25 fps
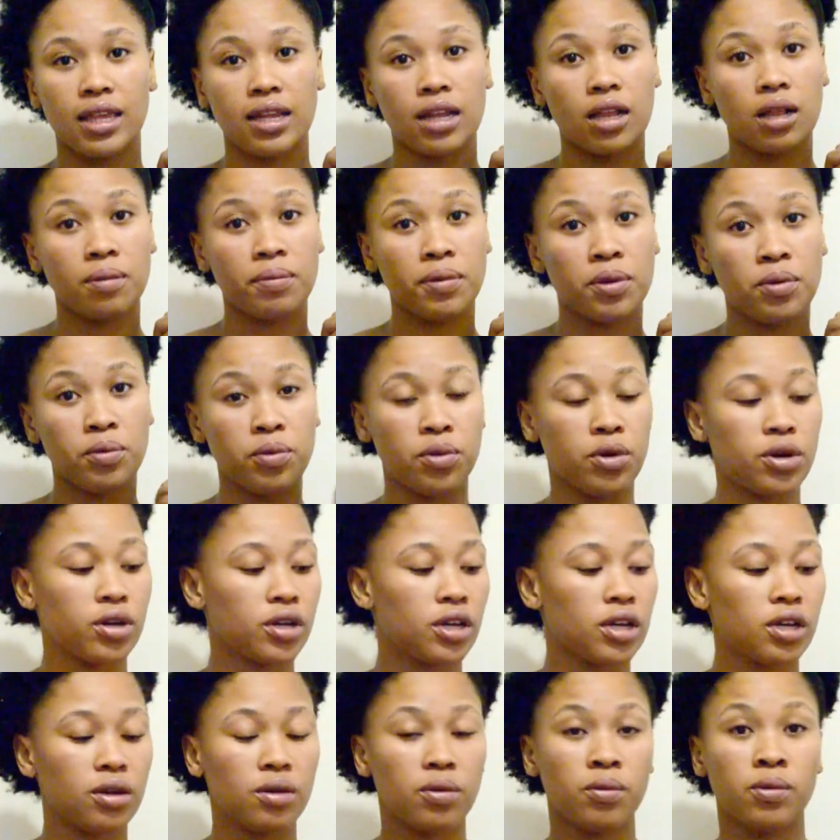that I'll be
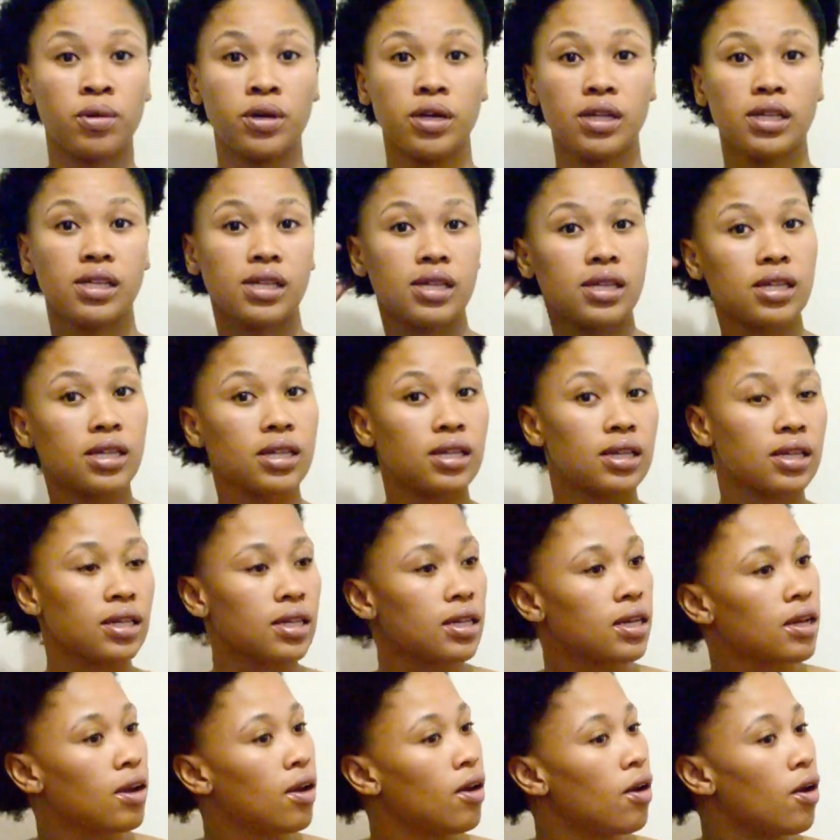working
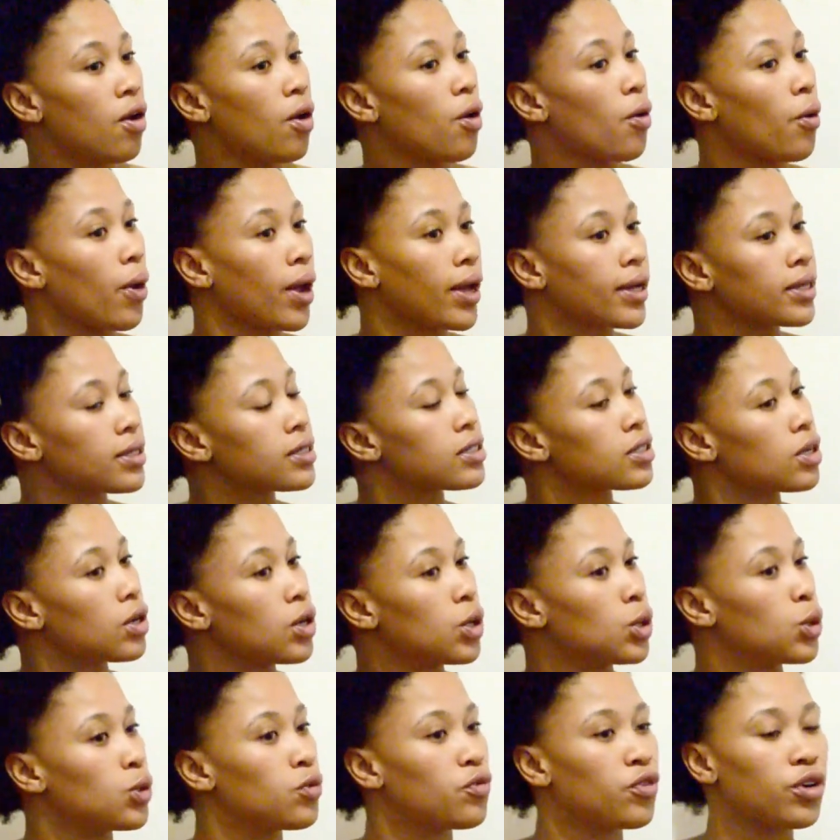with right
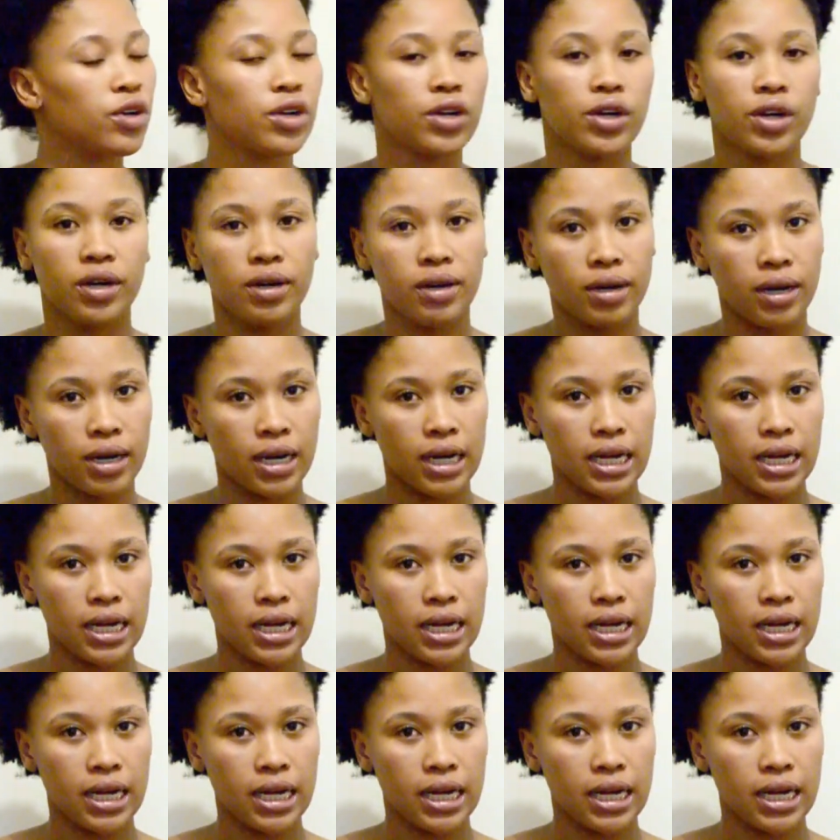over